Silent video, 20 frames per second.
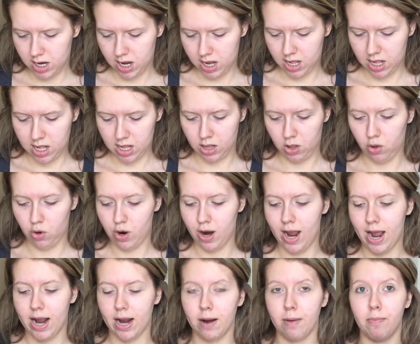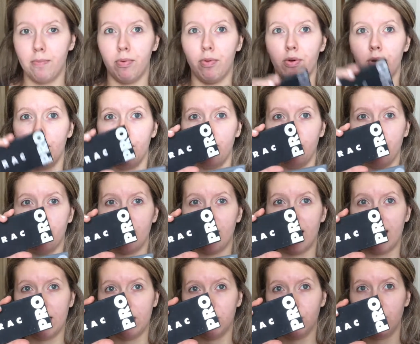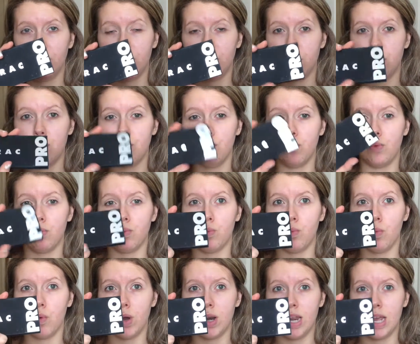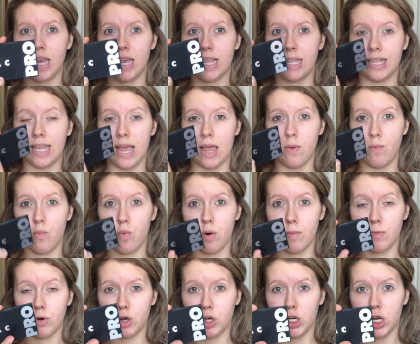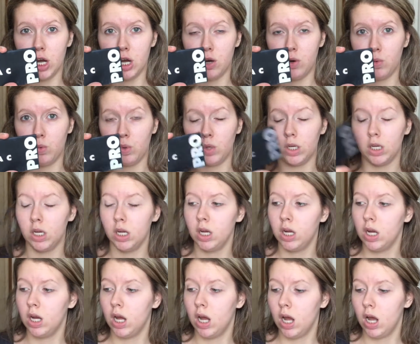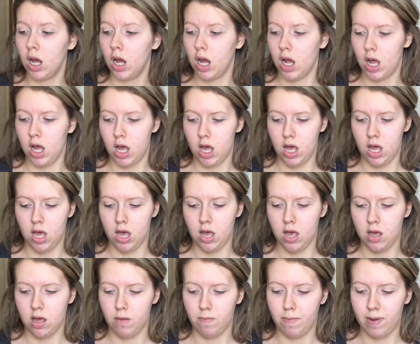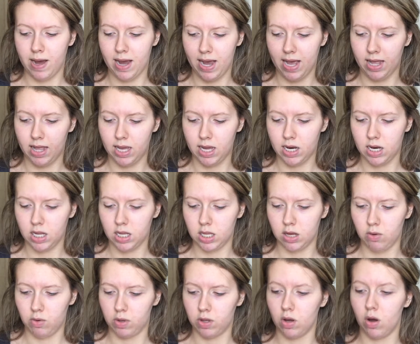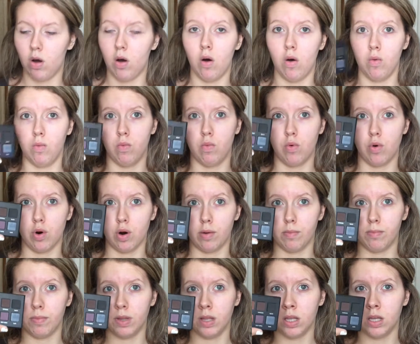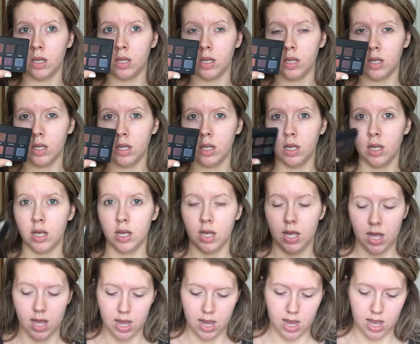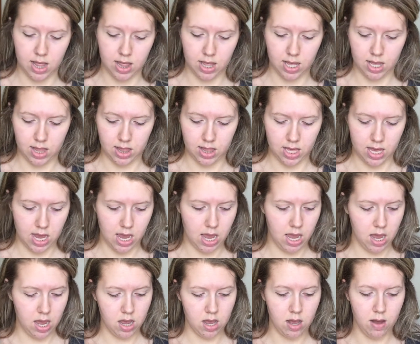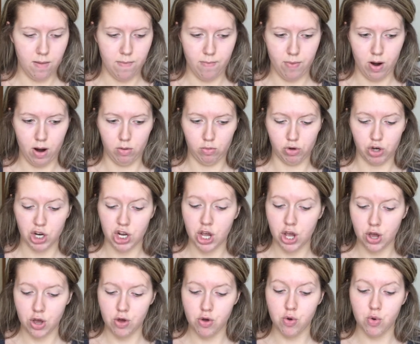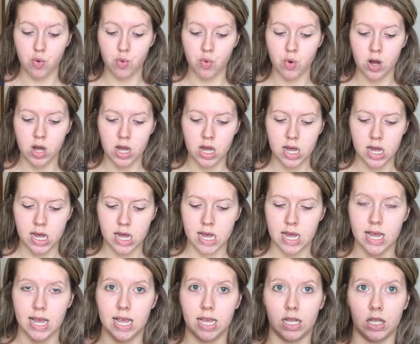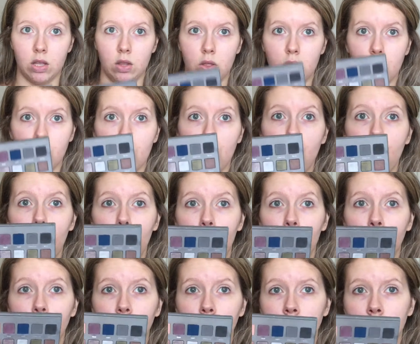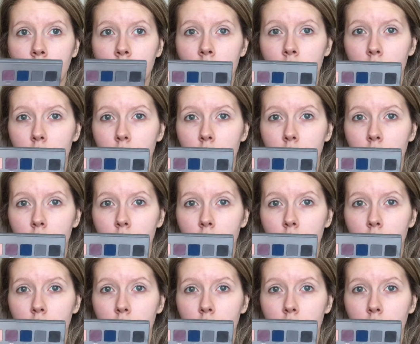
And then Lorac Pro 1 and 2, the one is a warmer toned palette, so it's all warms. And then the Pro 2 is the cools.